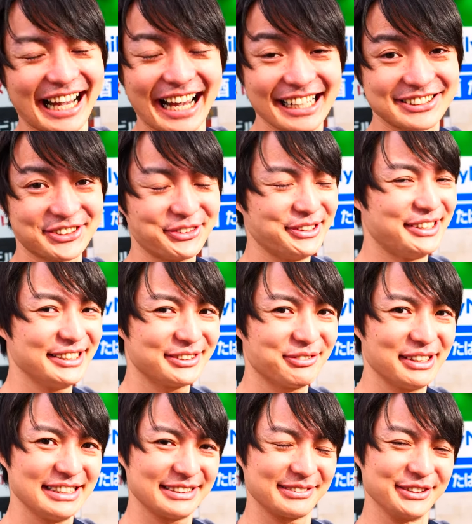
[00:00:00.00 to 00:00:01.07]
Actually, this
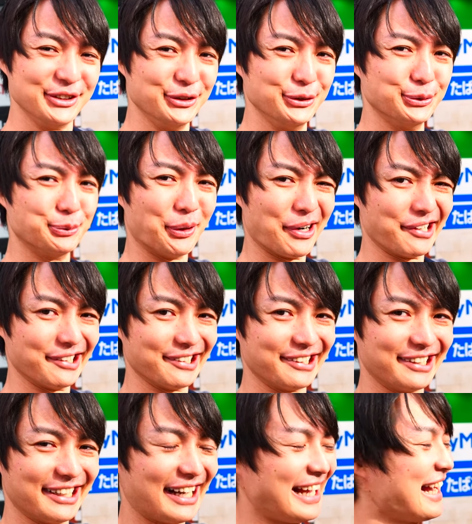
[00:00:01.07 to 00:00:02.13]
one is new one.
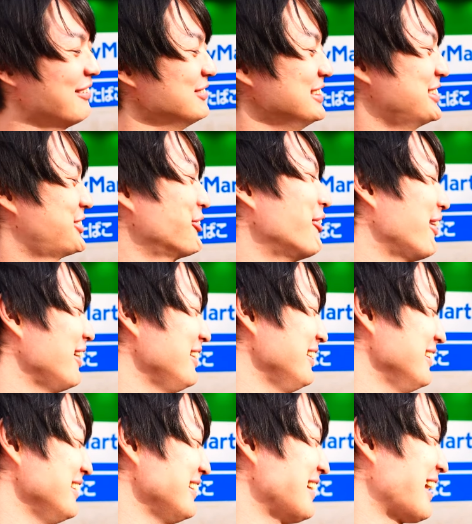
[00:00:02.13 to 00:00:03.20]
I haven't tried
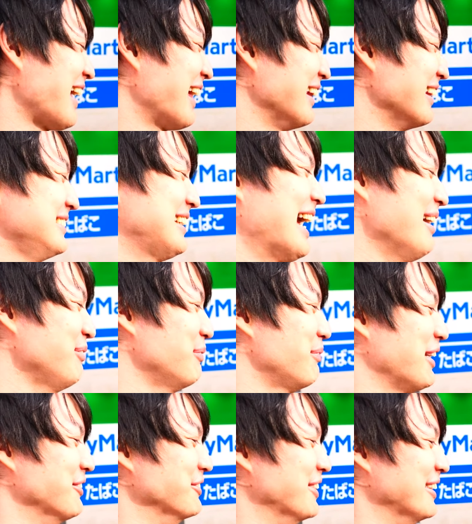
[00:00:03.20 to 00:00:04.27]
it yet. Salmon
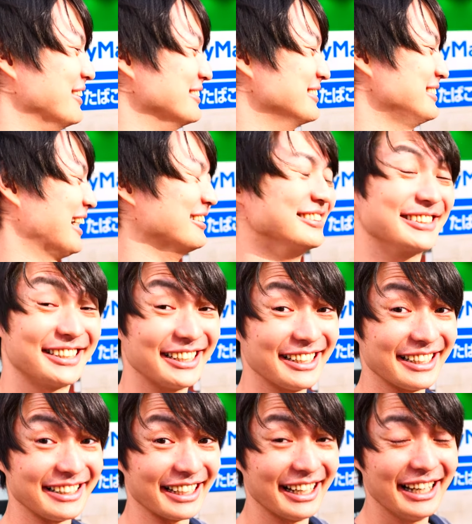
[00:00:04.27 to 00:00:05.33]
mayonnaise sounds
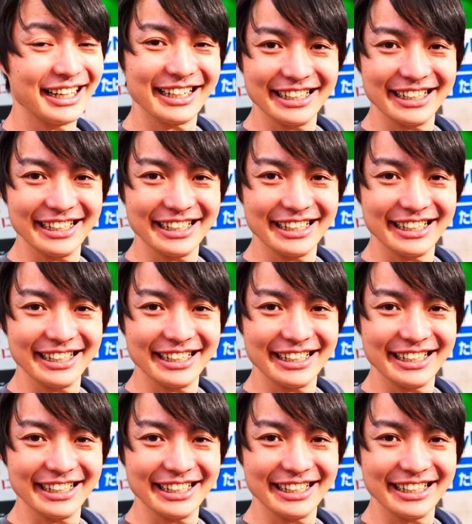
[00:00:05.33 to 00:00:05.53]
good.